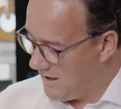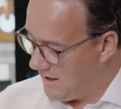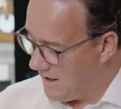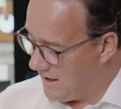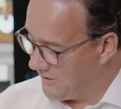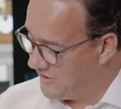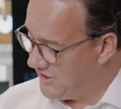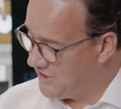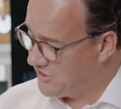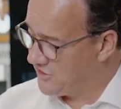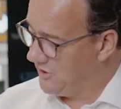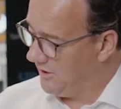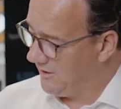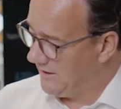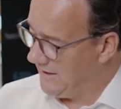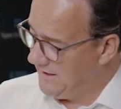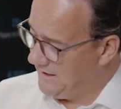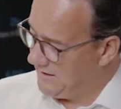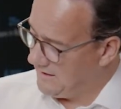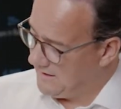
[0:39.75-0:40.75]

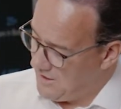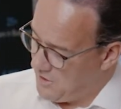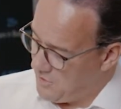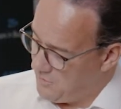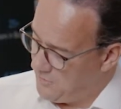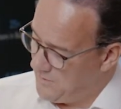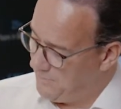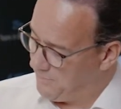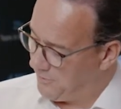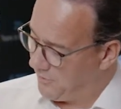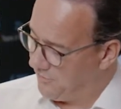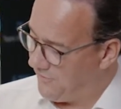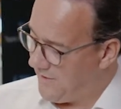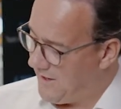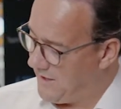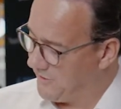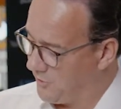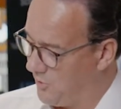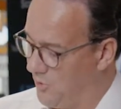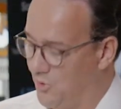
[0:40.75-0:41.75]
Additionally, we
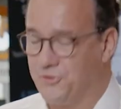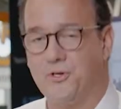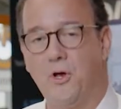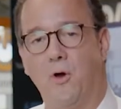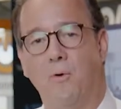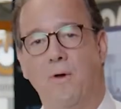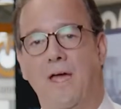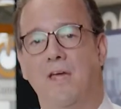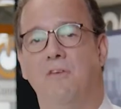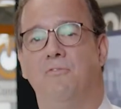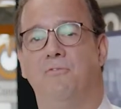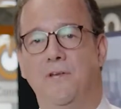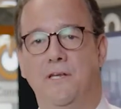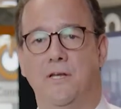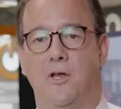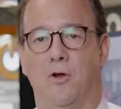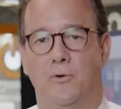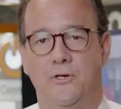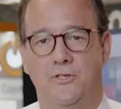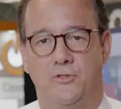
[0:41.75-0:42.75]
provide also a
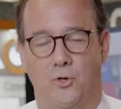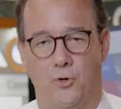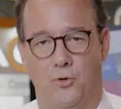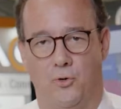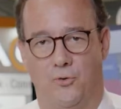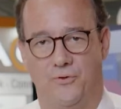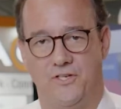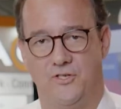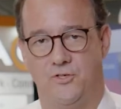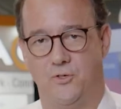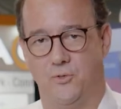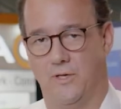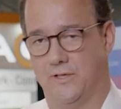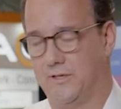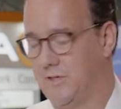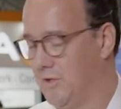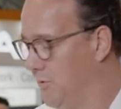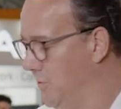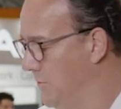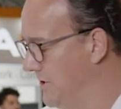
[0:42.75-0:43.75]
video return on this
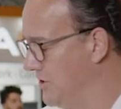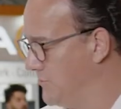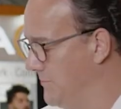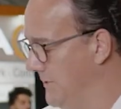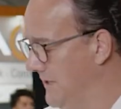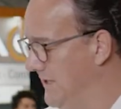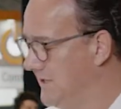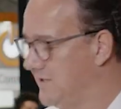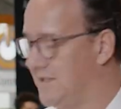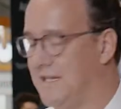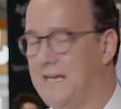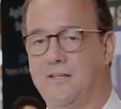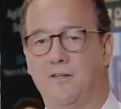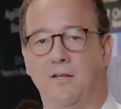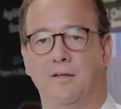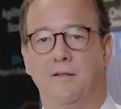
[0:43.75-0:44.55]
unit, which means that